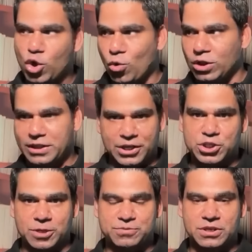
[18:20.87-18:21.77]
all the
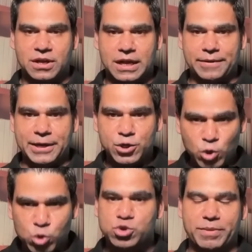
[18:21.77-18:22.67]
leadership's
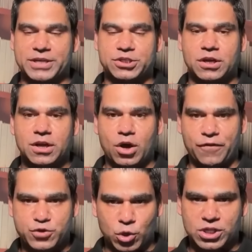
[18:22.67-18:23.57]
endorsement of
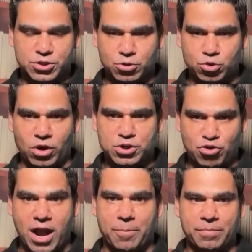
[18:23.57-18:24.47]
Donald
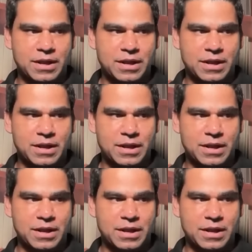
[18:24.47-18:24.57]
Trump.